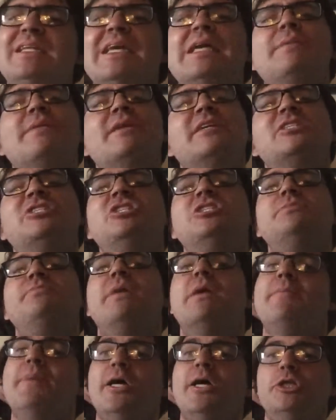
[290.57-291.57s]
he messaged
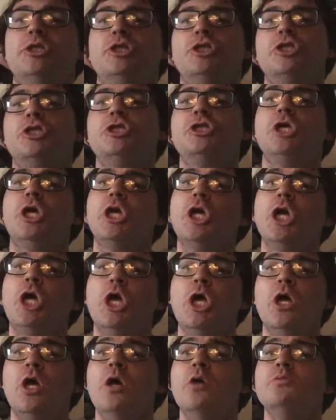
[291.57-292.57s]
me a messenger. He's like,
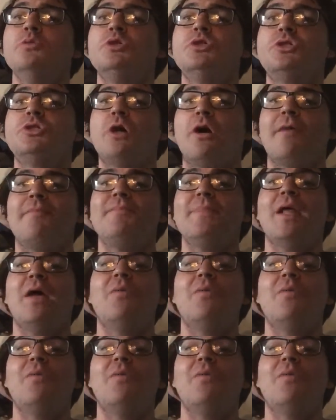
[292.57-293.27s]
sorry.